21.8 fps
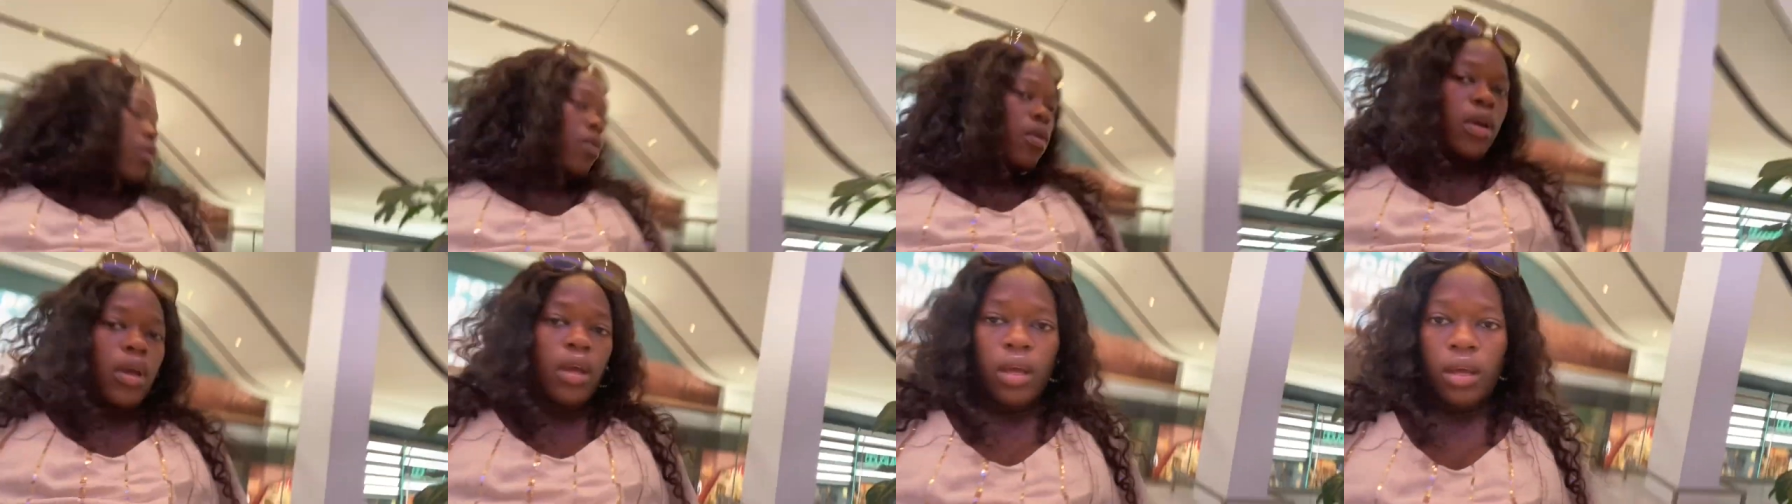
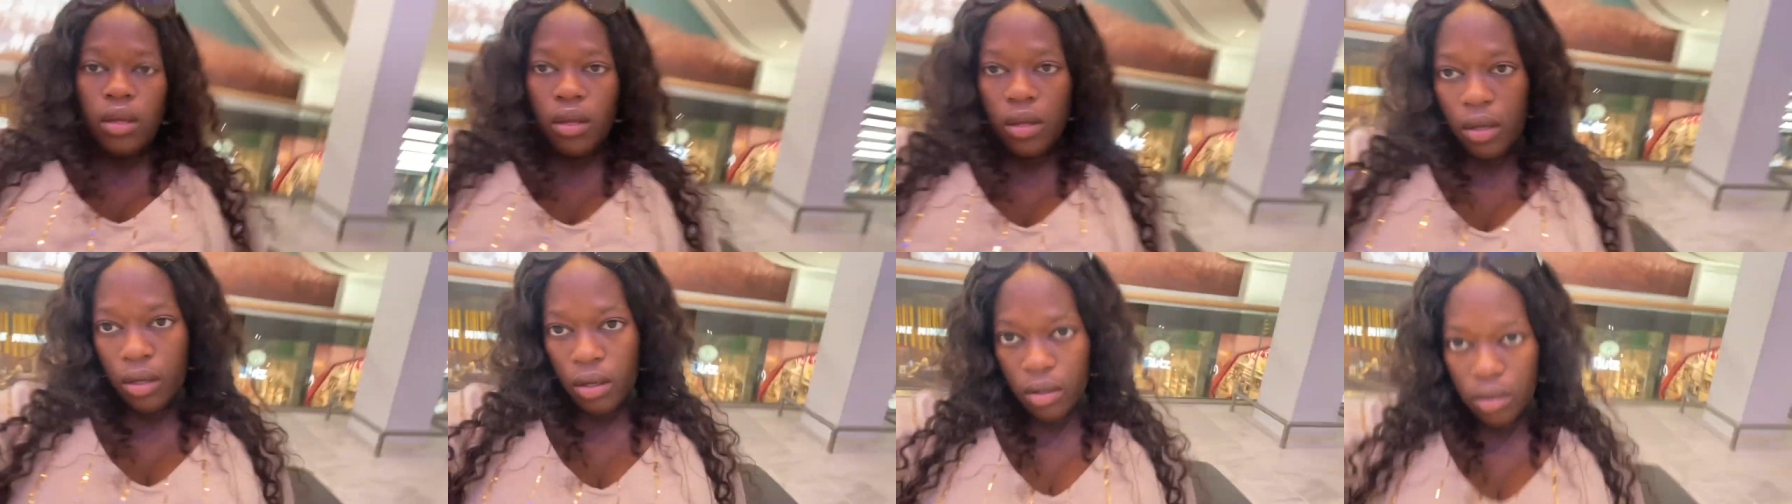
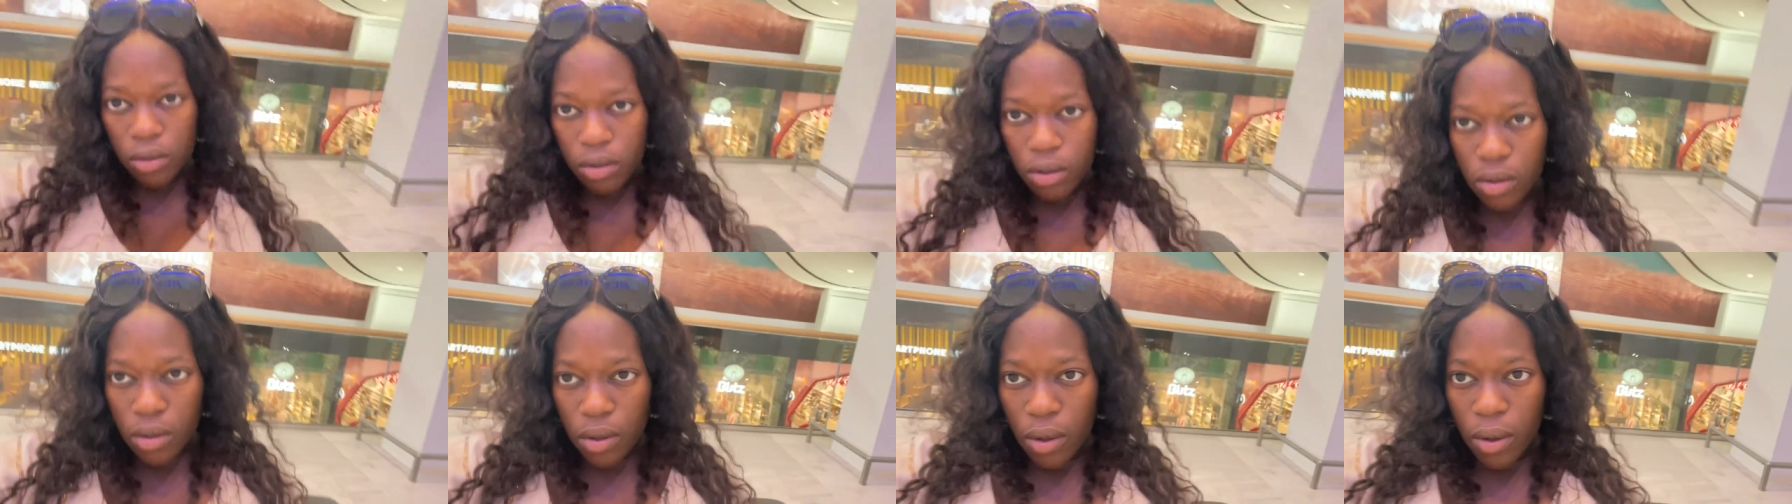
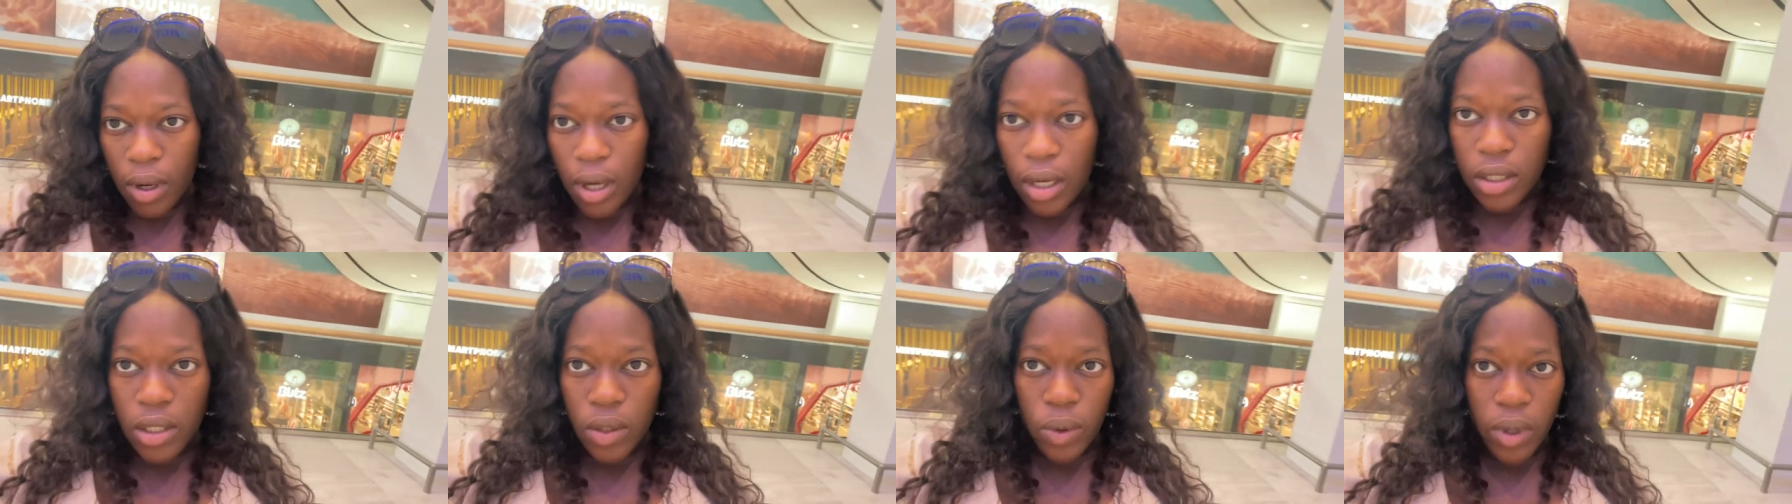Okay, so
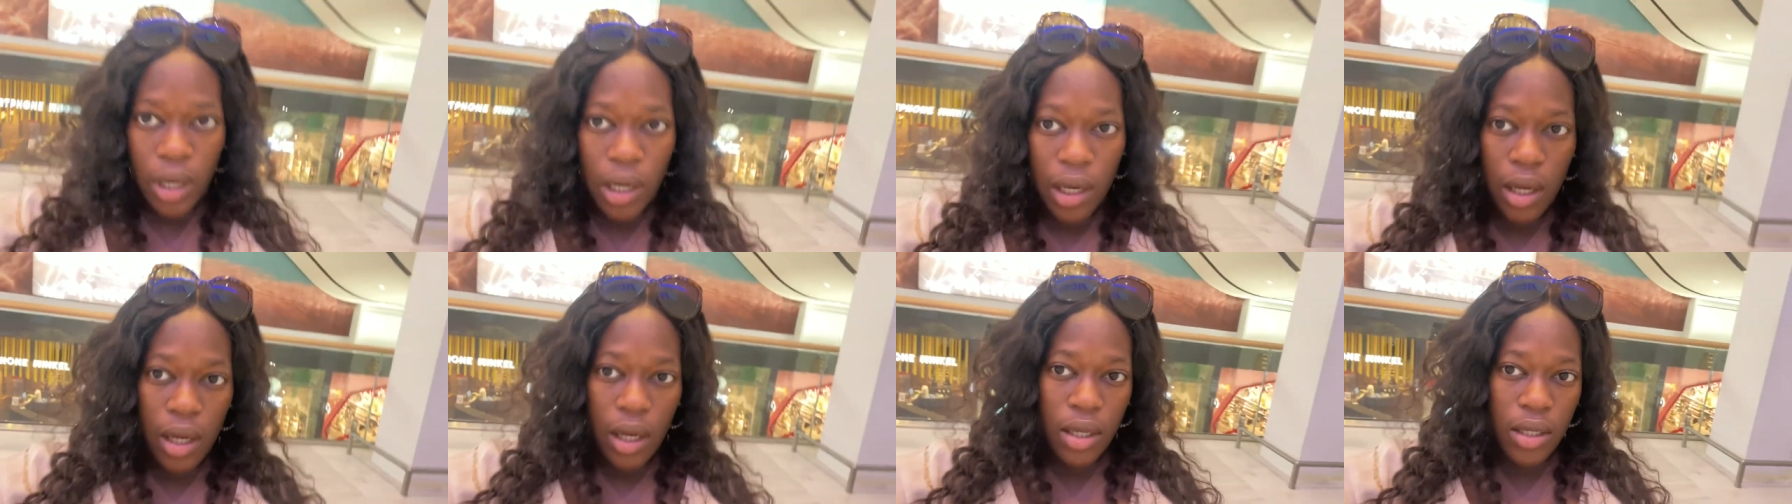as
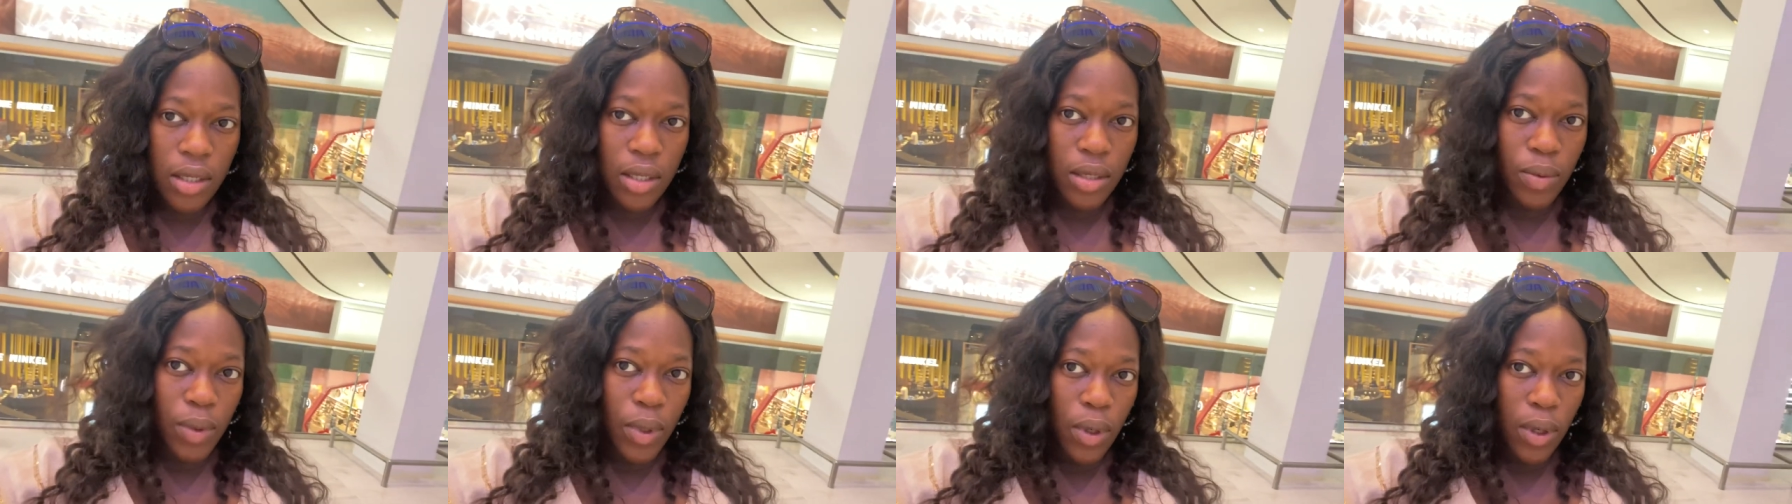quickly
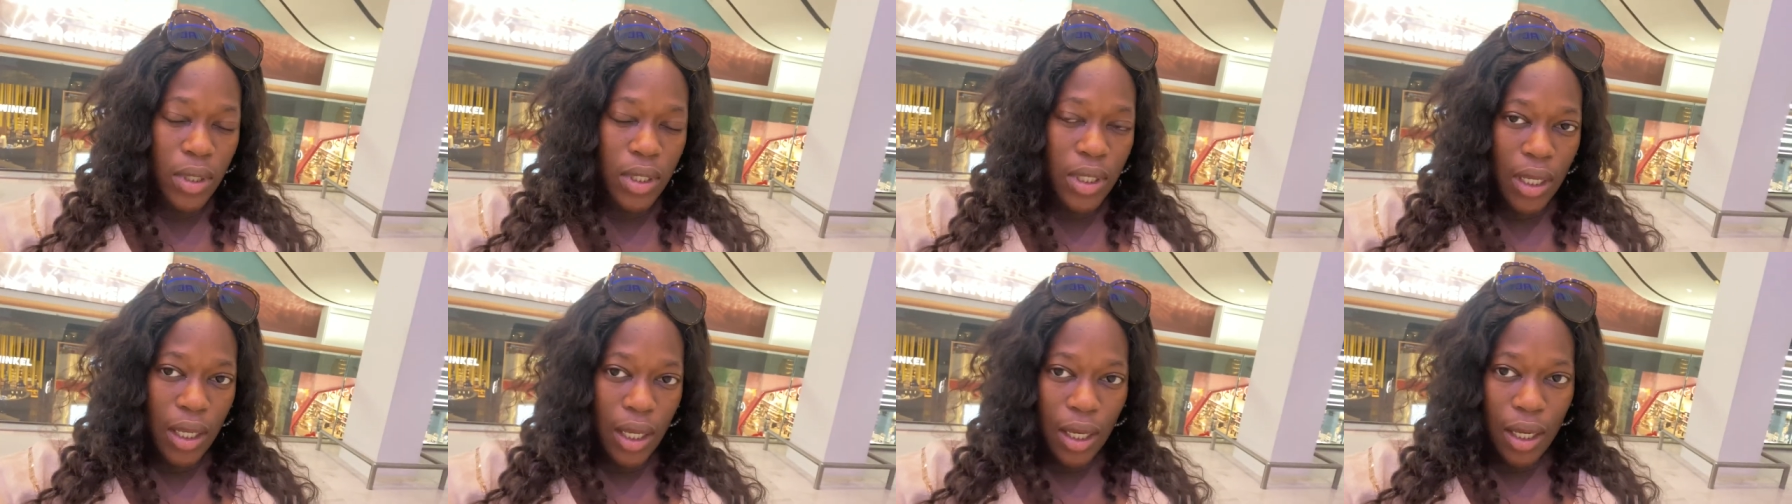as we got
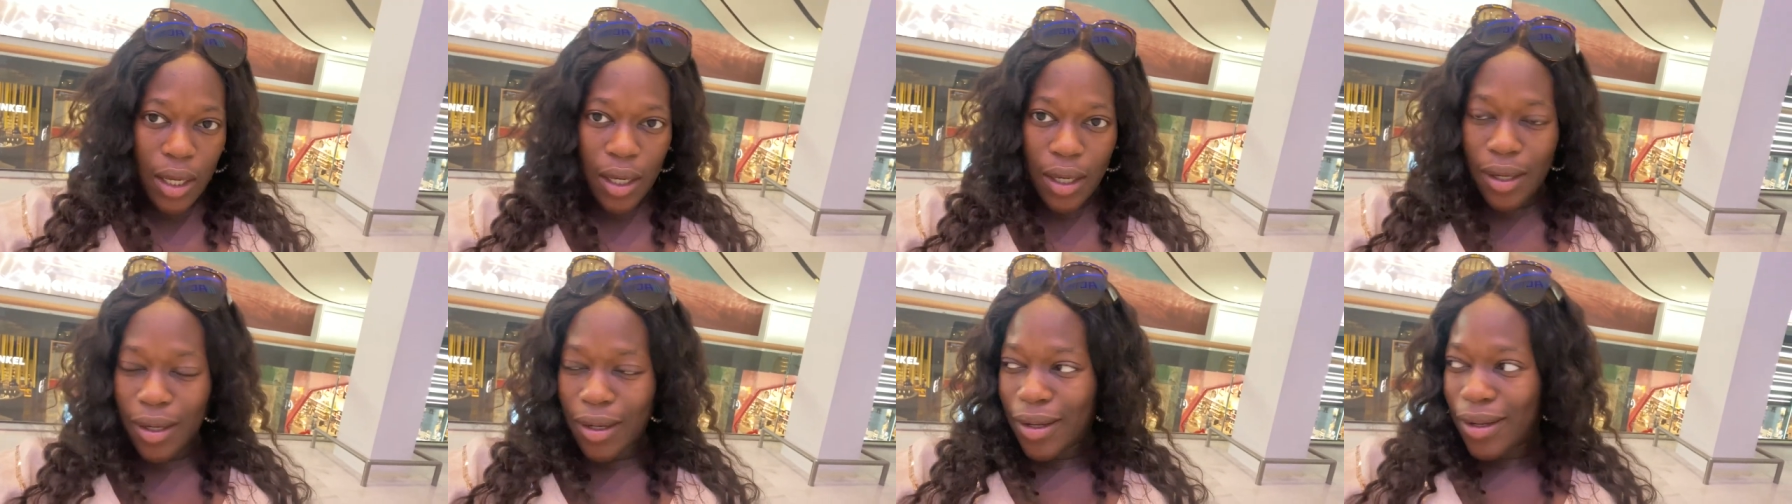here,